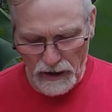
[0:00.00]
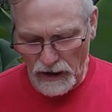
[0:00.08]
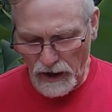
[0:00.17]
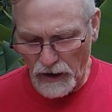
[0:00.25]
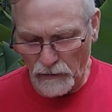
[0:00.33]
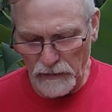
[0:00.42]

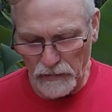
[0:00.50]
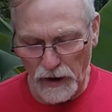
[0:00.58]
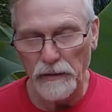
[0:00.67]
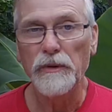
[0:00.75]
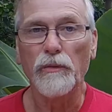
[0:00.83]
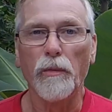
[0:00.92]
Uh, we
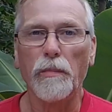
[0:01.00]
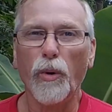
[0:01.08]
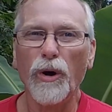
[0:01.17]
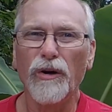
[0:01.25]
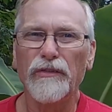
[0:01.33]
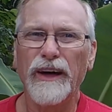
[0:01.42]
probably will
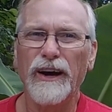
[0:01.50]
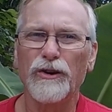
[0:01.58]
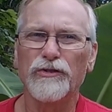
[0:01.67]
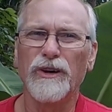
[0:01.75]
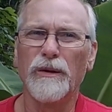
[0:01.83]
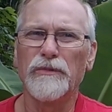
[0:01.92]
boil that
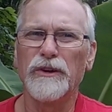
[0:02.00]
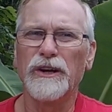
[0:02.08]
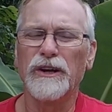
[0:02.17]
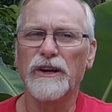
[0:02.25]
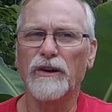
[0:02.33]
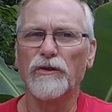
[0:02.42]
or something,
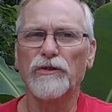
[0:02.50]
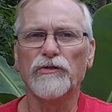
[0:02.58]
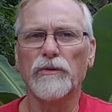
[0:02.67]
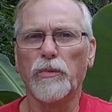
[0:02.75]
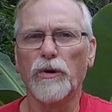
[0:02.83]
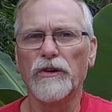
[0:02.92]
and Carol
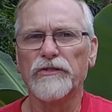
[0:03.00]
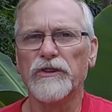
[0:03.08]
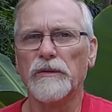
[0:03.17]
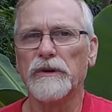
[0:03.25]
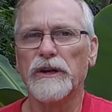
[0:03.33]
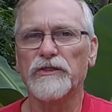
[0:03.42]
usually boils
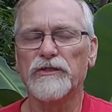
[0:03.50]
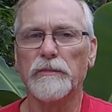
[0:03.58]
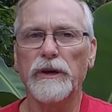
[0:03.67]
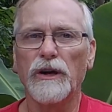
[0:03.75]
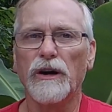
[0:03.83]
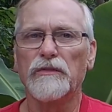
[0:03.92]
them and gets the
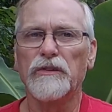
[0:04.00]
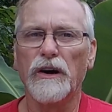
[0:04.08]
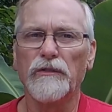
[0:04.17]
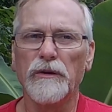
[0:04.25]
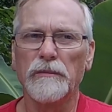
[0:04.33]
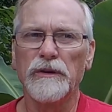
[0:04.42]
meat off
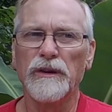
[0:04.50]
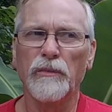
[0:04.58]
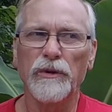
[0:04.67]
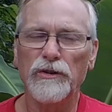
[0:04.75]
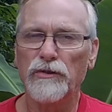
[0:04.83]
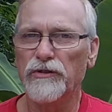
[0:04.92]
of them, and then
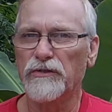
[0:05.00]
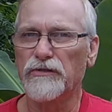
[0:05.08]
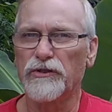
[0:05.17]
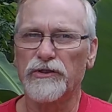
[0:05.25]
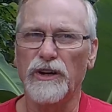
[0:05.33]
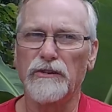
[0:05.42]
we use it
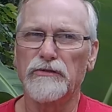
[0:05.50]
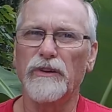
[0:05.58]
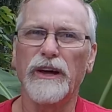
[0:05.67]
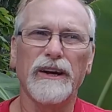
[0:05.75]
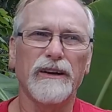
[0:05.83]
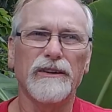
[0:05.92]
for stuff
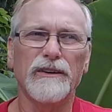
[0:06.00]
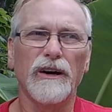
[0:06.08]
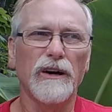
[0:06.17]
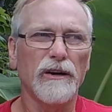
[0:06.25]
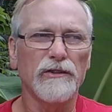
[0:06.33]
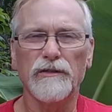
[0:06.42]
like
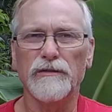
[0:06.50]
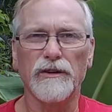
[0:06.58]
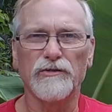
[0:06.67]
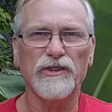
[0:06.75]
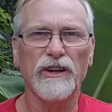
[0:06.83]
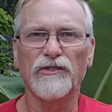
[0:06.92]
uh, you know,
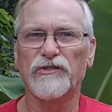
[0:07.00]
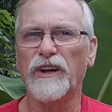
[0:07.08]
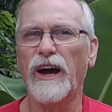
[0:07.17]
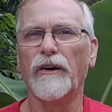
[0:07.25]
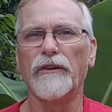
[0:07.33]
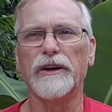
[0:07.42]
chicken
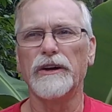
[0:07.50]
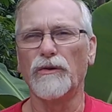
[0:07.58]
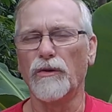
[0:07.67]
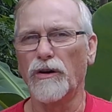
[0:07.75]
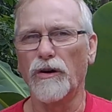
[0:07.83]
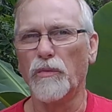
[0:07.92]
salad
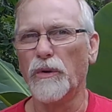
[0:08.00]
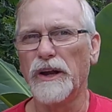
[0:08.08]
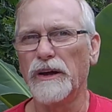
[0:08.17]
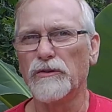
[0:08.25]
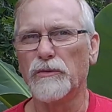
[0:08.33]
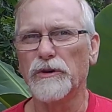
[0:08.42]
or, or,
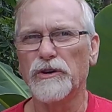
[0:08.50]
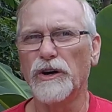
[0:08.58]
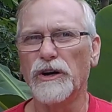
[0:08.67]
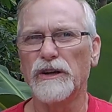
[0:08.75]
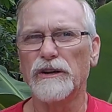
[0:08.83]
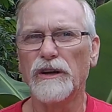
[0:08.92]
whatever we're
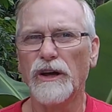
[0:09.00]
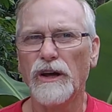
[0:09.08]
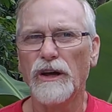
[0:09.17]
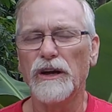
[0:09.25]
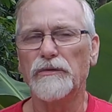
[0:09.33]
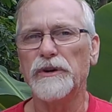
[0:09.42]
cooking,
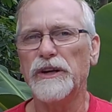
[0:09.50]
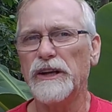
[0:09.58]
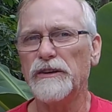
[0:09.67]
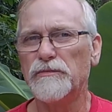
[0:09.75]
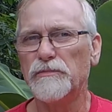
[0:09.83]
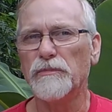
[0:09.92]
if we
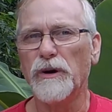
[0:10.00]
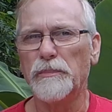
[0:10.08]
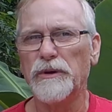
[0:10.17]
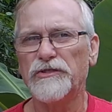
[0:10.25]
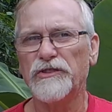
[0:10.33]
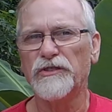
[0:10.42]
need uh,
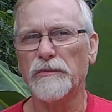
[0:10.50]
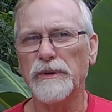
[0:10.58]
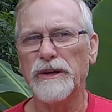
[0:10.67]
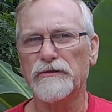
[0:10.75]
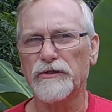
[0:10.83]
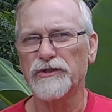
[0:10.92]
pieces of
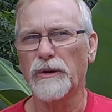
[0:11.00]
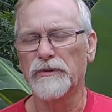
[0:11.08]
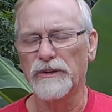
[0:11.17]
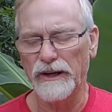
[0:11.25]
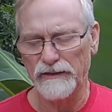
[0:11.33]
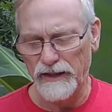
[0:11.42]
meat for
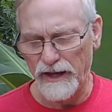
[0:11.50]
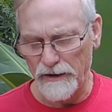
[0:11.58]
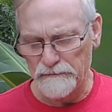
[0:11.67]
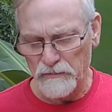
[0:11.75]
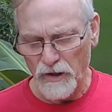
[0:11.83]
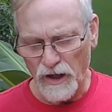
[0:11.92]
something like that.
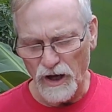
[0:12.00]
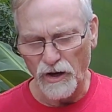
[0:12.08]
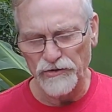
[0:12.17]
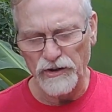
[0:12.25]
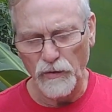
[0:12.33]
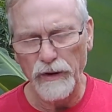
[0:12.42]

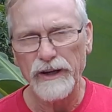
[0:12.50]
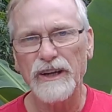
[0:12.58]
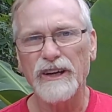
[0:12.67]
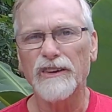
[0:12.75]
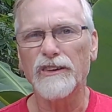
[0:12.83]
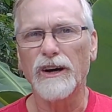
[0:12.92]
Also, we
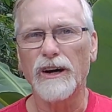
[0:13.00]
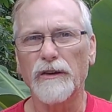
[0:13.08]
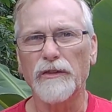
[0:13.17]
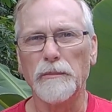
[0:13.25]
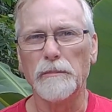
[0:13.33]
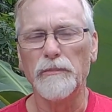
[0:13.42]
get uh,
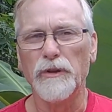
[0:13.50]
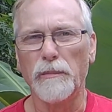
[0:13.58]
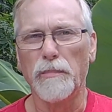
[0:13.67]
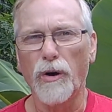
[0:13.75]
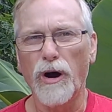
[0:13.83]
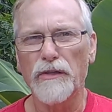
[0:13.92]
the, the
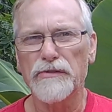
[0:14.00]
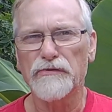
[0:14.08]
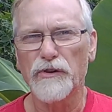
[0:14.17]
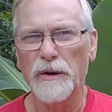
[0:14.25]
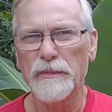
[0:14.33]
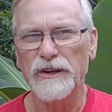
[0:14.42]
broth
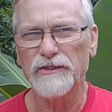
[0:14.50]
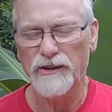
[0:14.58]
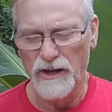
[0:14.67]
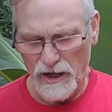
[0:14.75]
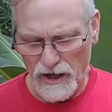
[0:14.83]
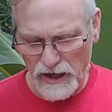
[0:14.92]
from it,
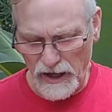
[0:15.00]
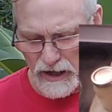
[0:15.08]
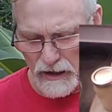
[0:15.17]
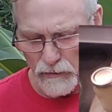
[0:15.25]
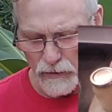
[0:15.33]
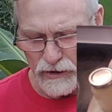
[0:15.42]

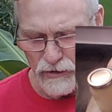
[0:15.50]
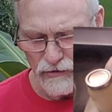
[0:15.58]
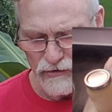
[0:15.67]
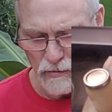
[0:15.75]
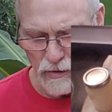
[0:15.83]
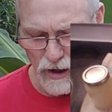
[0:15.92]
and we
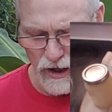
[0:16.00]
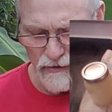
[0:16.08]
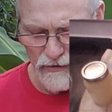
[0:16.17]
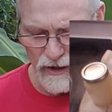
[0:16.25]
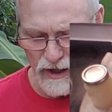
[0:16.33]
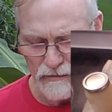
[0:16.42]
use the
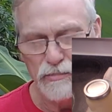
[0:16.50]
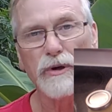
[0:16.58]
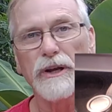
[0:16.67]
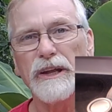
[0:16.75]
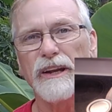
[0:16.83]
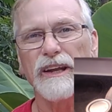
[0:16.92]
broth and
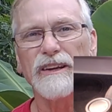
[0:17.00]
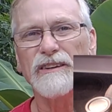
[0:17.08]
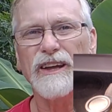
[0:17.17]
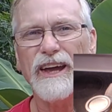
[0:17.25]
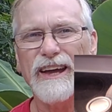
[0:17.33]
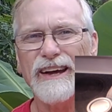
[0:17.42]
put it in
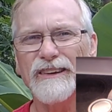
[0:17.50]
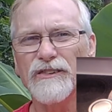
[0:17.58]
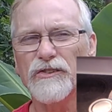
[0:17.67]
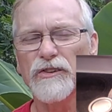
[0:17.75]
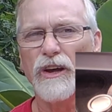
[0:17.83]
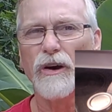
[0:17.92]

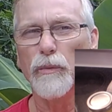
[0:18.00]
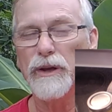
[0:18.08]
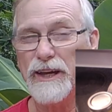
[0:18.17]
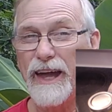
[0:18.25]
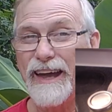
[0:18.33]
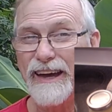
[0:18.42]
cans. We
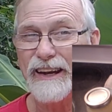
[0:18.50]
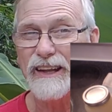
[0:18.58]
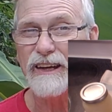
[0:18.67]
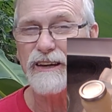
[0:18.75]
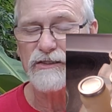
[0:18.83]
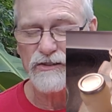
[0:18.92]
can
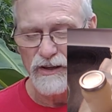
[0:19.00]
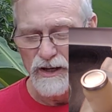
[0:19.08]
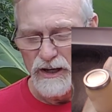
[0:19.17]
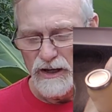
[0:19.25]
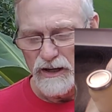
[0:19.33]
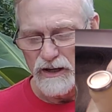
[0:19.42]
it
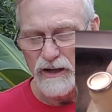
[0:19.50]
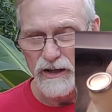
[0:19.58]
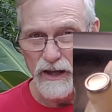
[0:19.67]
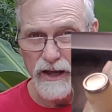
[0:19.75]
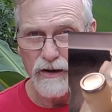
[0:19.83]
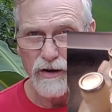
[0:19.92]
in a
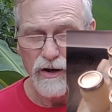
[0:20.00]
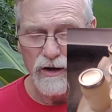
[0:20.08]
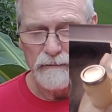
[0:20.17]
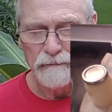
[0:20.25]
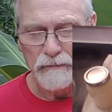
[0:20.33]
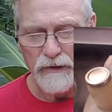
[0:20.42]
canner,
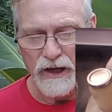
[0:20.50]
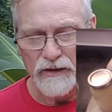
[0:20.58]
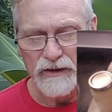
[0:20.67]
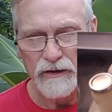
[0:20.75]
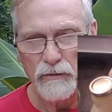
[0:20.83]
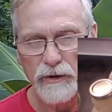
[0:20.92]
and
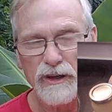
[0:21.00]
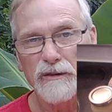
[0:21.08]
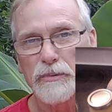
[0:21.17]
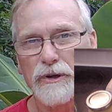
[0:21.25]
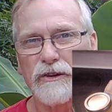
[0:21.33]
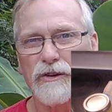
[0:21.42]
then we can
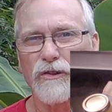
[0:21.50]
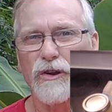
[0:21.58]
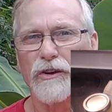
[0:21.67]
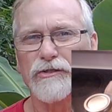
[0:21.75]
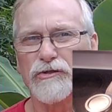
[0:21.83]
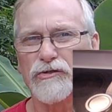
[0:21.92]
put it in the
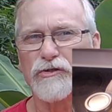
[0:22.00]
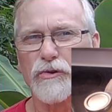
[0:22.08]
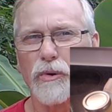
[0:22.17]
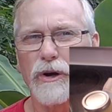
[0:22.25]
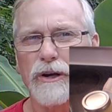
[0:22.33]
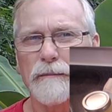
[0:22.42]
closet and
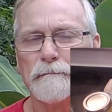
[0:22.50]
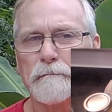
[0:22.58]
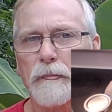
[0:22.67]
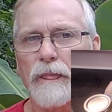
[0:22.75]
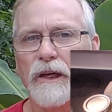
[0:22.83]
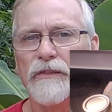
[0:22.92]
store it.
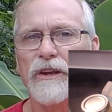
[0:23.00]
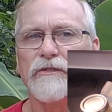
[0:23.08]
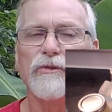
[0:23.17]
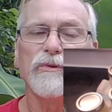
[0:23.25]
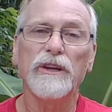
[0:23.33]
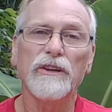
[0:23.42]
And then if
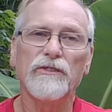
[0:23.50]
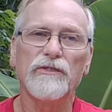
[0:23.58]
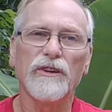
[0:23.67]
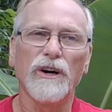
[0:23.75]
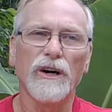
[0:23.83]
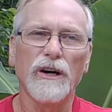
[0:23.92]
you need
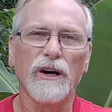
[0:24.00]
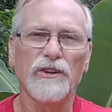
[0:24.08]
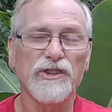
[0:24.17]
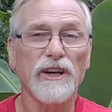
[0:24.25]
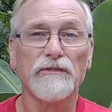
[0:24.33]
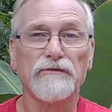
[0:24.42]
uh, a
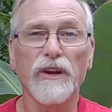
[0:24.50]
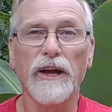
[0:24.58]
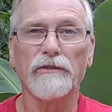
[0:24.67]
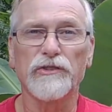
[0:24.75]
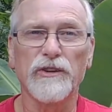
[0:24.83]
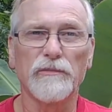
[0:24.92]
chicken
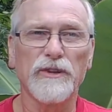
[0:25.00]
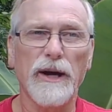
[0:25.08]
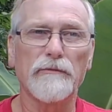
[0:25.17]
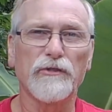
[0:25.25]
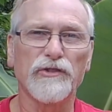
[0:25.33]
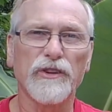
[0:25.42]
flavor
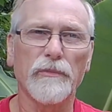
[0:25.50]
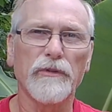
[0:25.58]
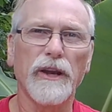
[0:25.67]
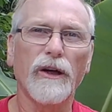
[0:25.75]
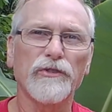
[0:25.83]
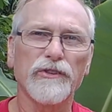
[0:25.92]
sometime for
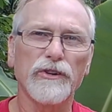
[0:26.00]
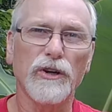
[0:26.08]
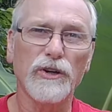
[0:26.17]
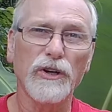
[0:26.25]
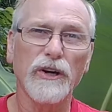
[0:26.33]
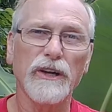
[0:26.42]
something else that
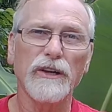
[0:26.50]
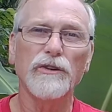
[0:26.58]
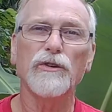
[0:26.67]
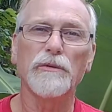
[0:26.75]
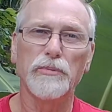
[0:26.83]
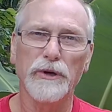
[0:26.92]
cooking,
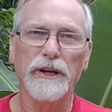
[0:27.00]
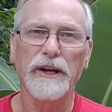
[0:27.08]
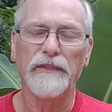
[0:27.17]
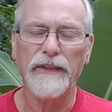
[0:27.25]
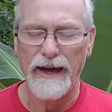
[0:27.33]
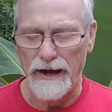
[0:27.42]
you can put it
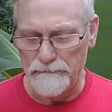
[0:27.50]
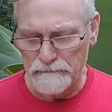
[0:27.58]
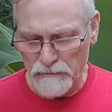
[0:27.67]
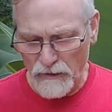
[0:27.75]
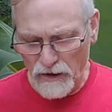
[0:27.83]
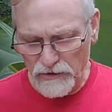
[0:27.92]
in that.
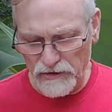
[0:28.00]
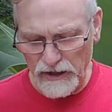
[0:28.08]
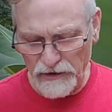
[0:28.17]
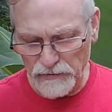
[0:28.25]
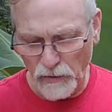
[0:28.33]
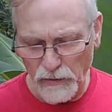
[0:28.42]
So
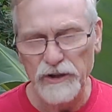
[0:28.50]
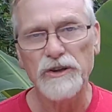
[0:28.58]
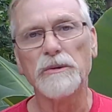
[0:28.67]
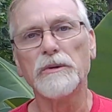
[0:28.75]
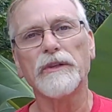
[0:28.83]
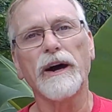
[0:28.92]
that's what we
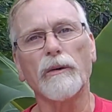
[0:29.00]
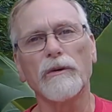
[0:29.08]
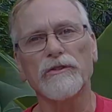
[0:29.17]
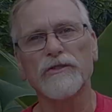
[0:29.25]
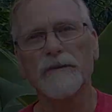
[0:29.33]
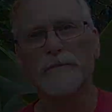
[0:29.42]
do with ours.